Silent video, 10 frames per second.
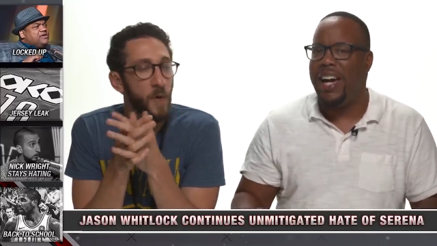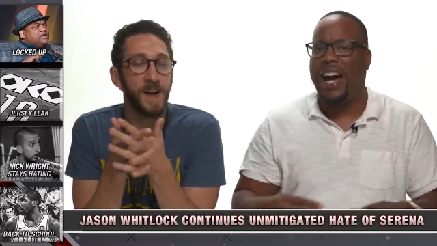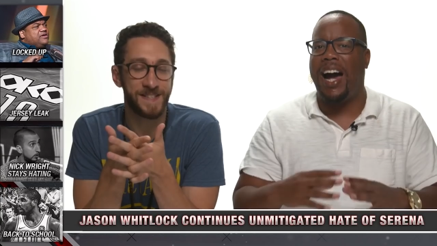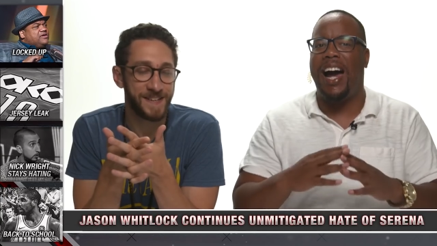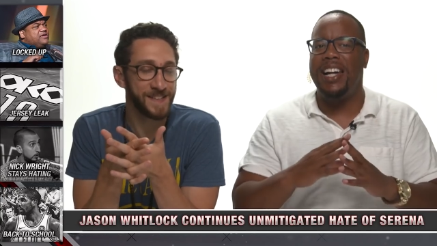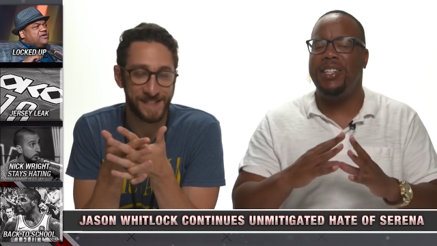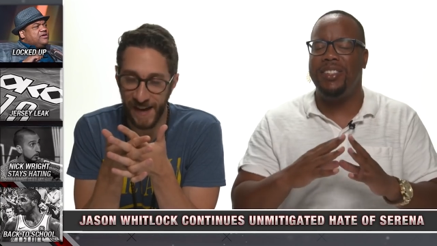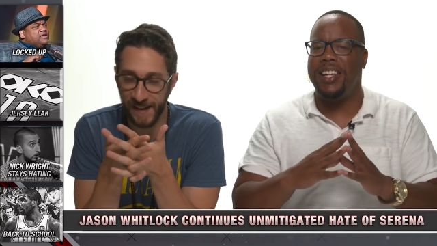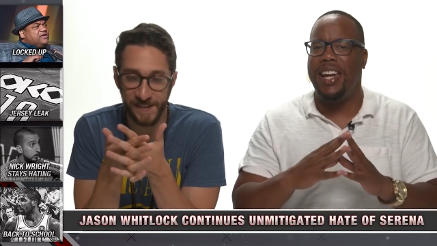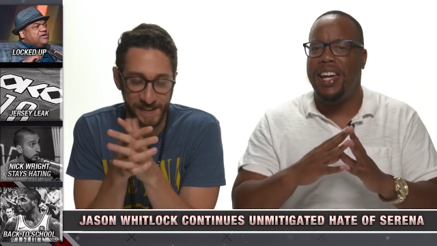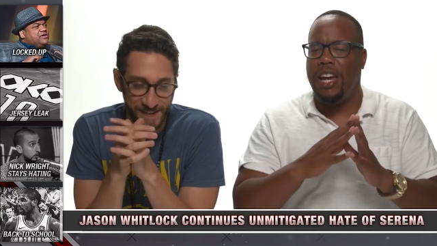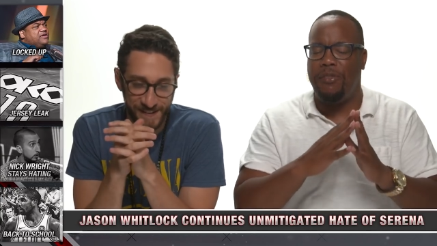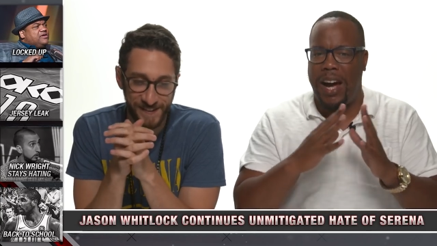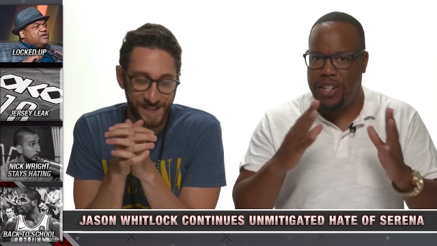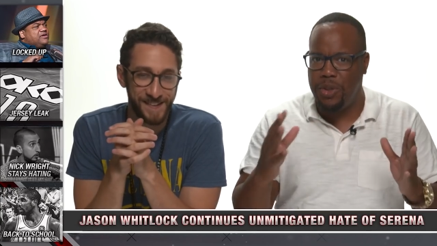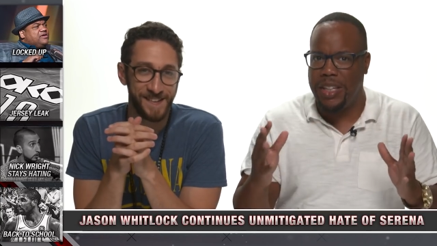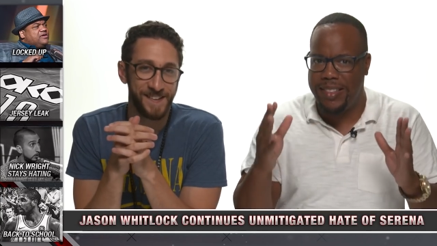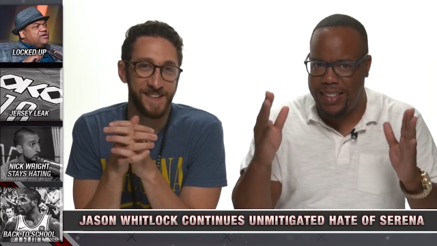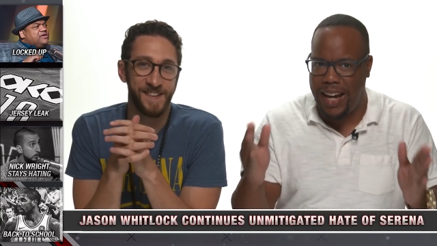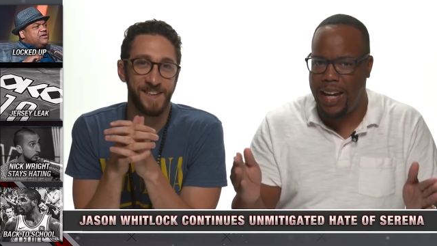Speaker 1: Right. I just exactly. said, if I do the
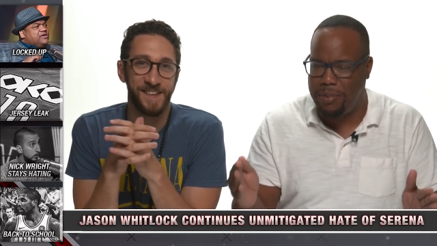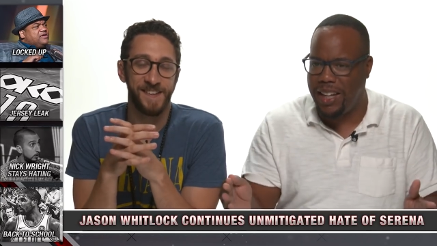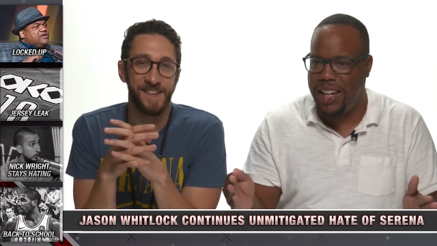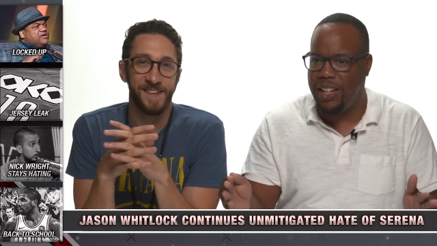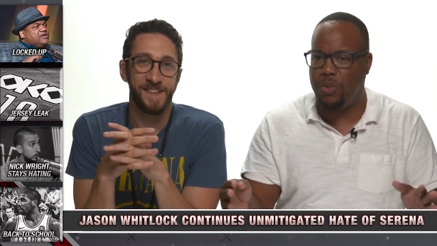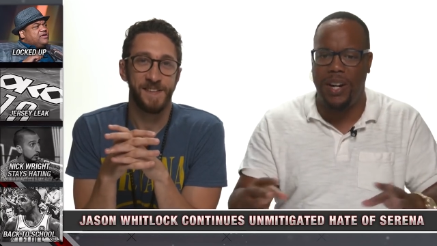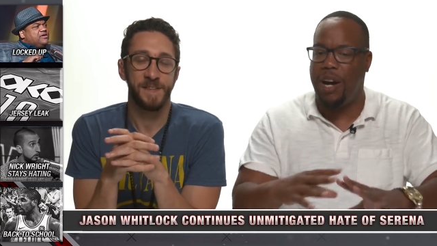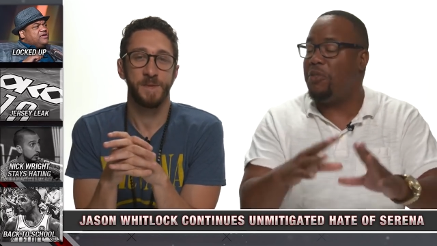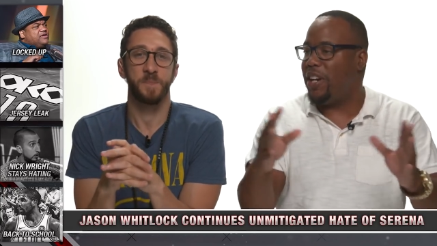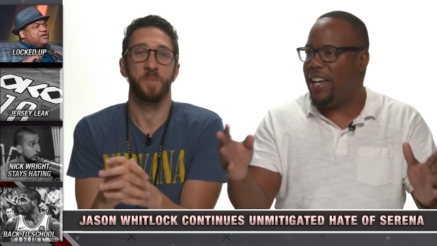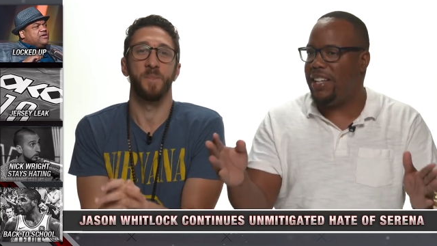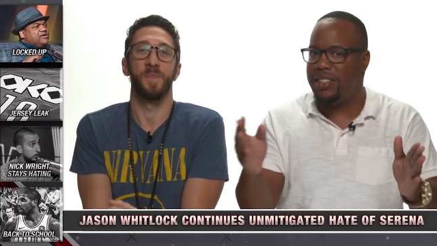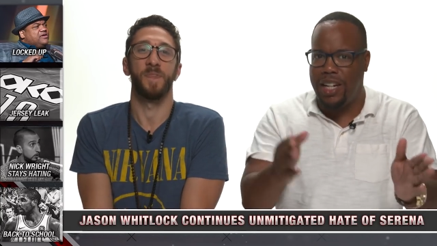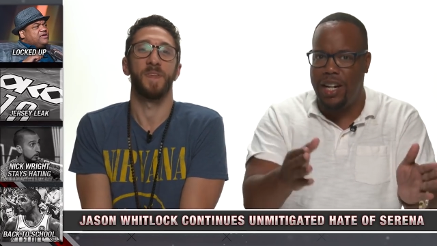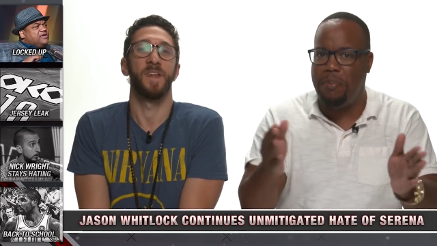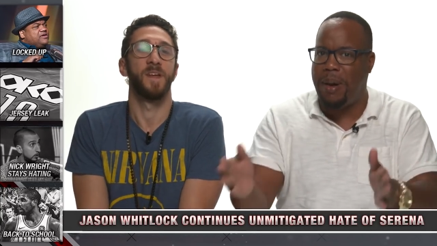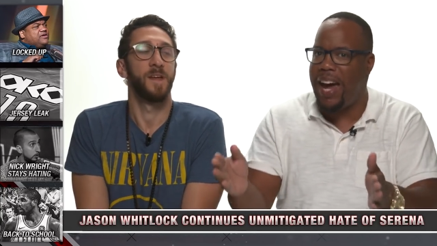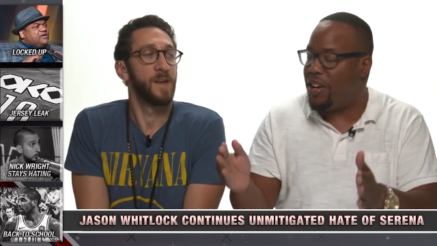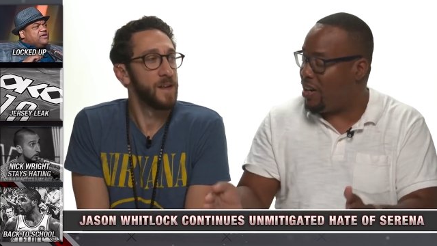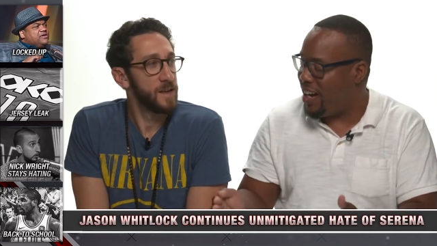same things, whatever it is, good,
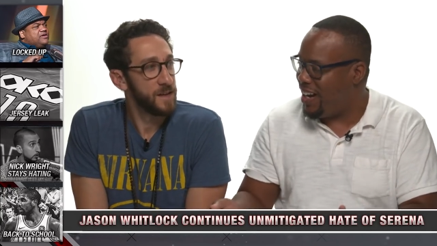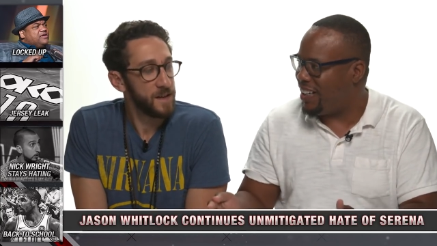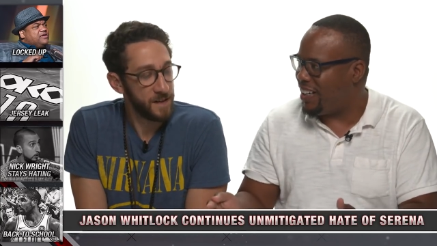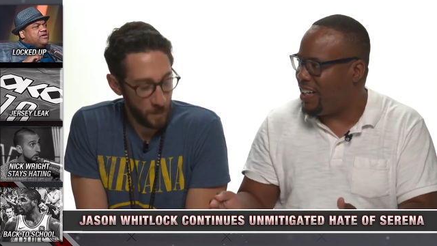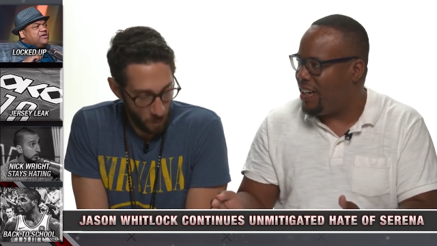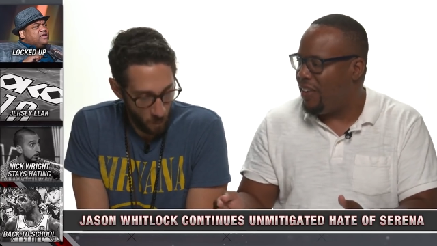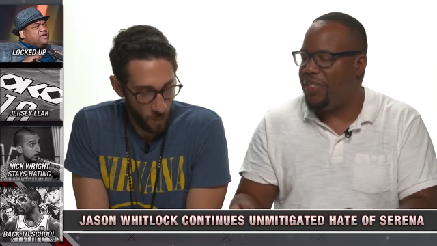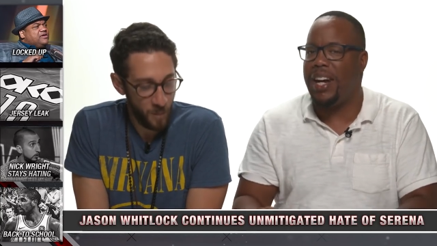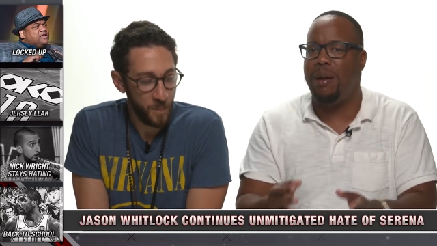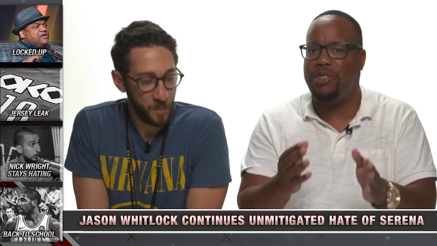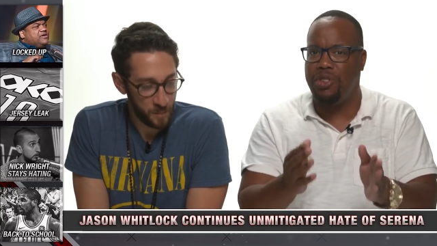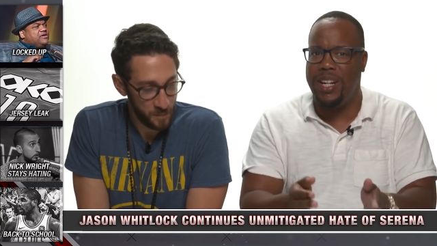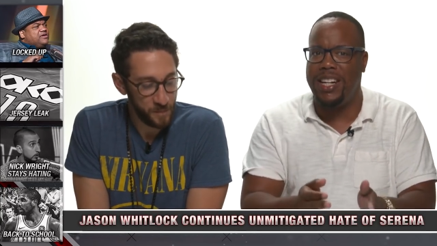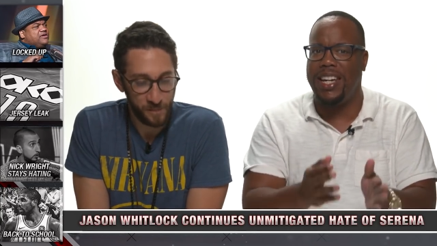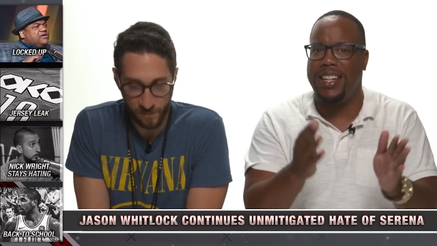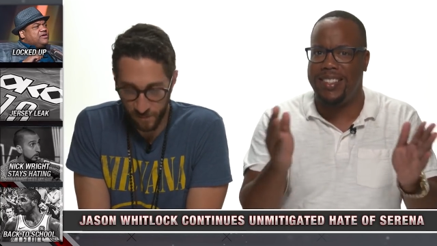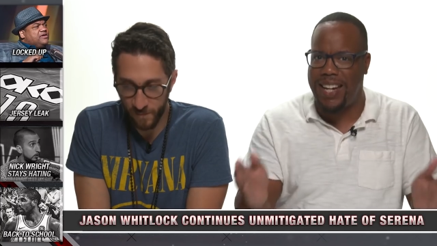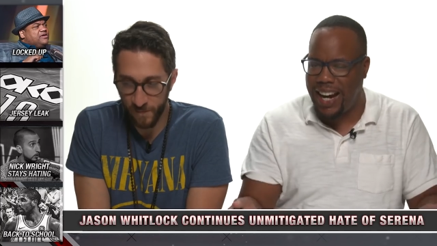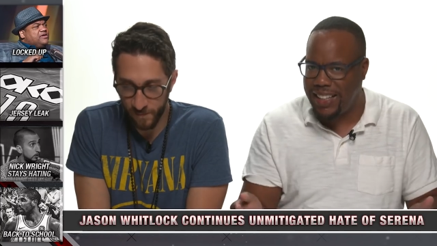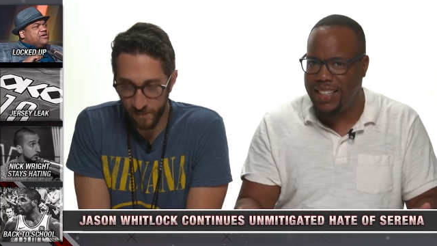bad, or ugly, mm-hmm. then I'm treated
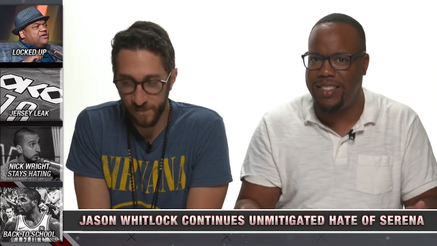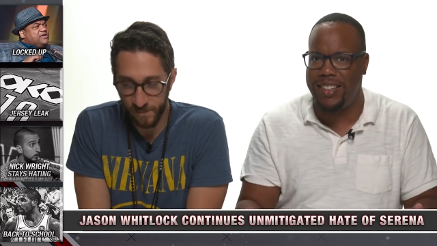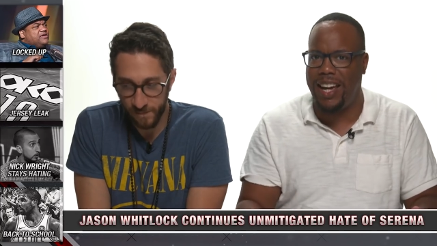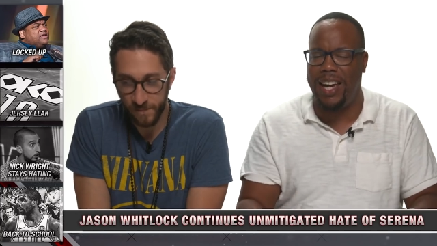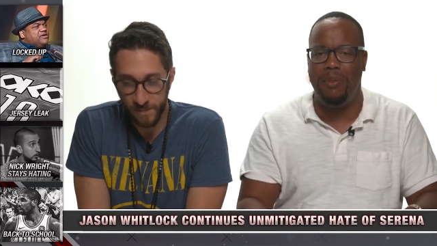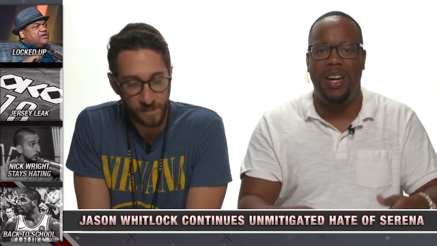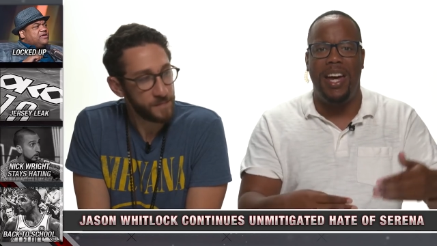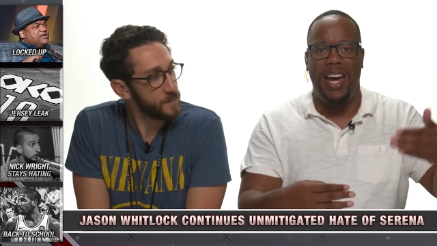exactly the same